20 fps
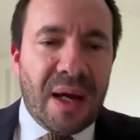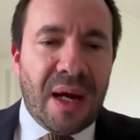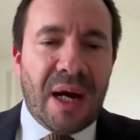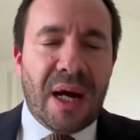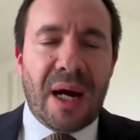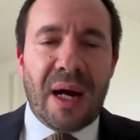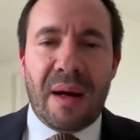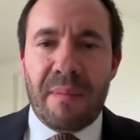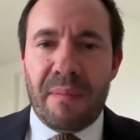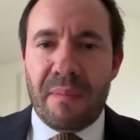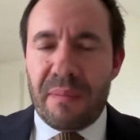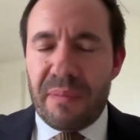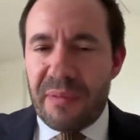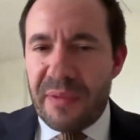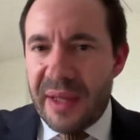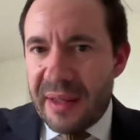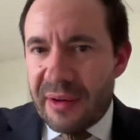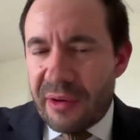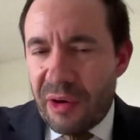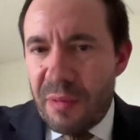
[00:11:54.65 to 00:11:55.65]
um,
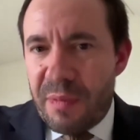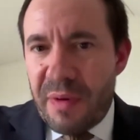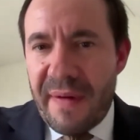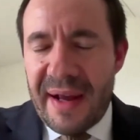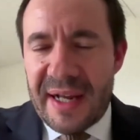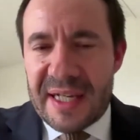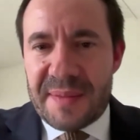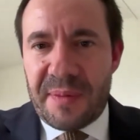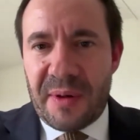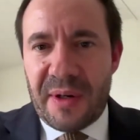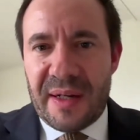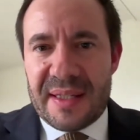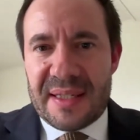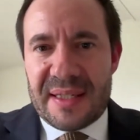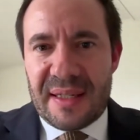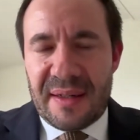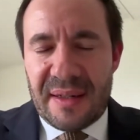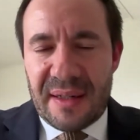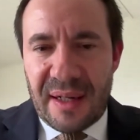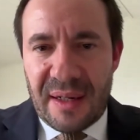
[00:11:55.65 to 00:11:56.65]
the group of
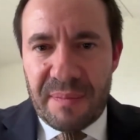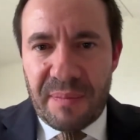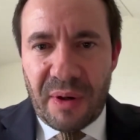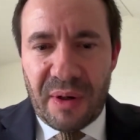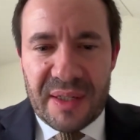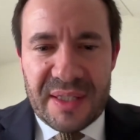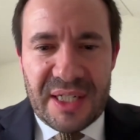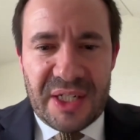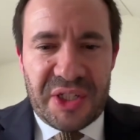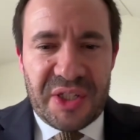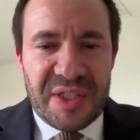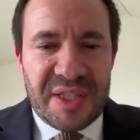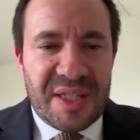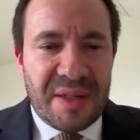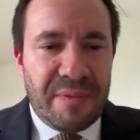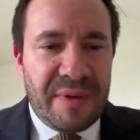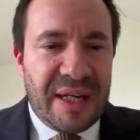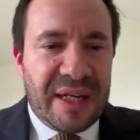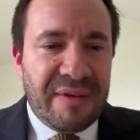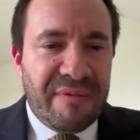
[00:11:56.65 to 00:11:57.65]
experts and, and politicians
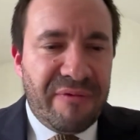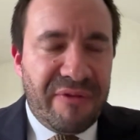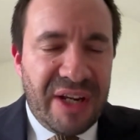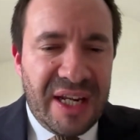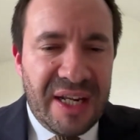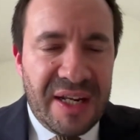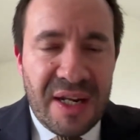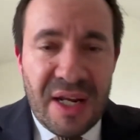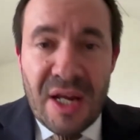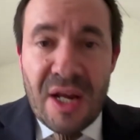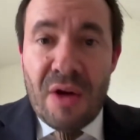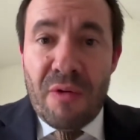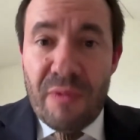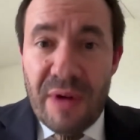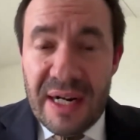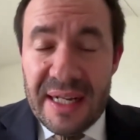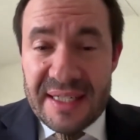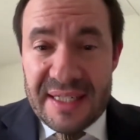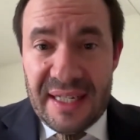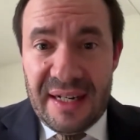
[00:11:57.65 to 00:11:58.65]
that we convene
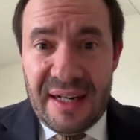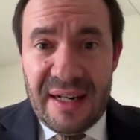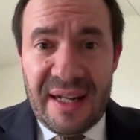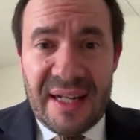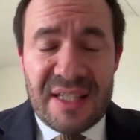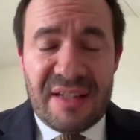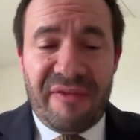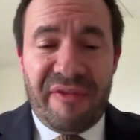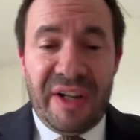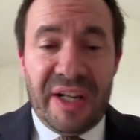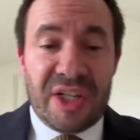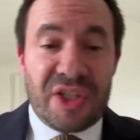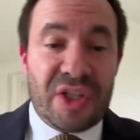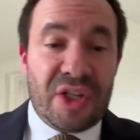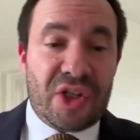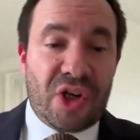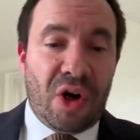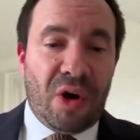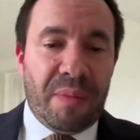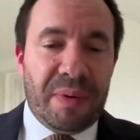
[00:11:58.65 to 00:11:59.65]
really see the need to finish the
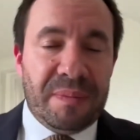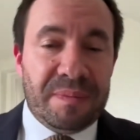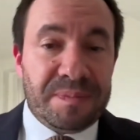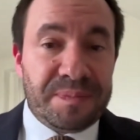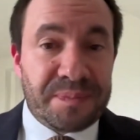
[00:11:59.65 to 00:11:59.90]
job.